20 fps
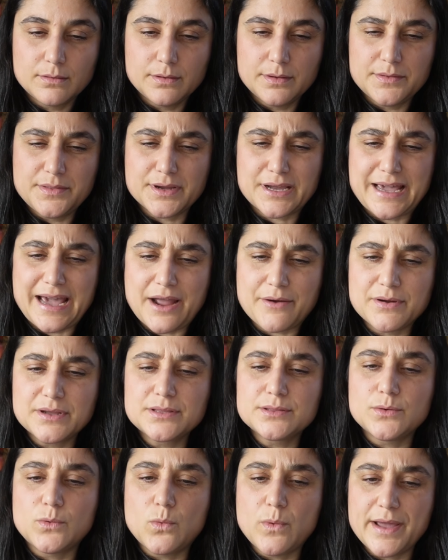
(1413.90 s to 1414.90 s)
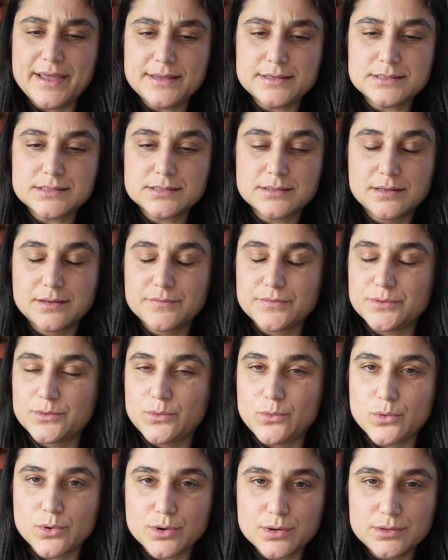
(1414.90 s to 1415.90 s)
They're carrying the weight of the
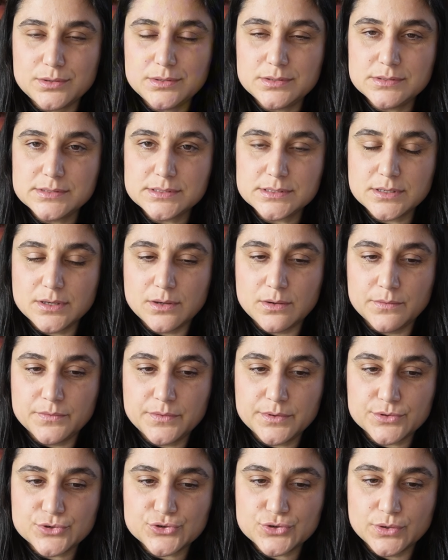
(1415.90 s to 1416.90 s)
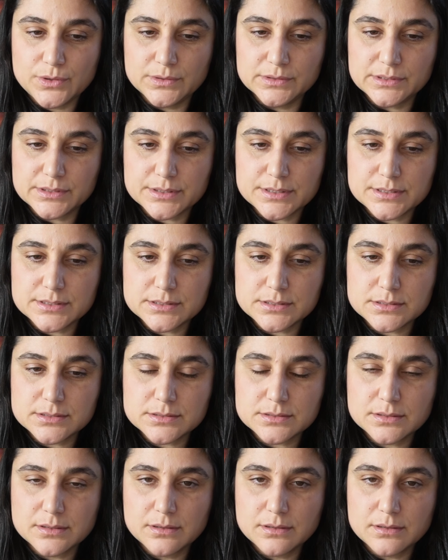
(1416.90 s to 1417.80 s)
world on their shoulders.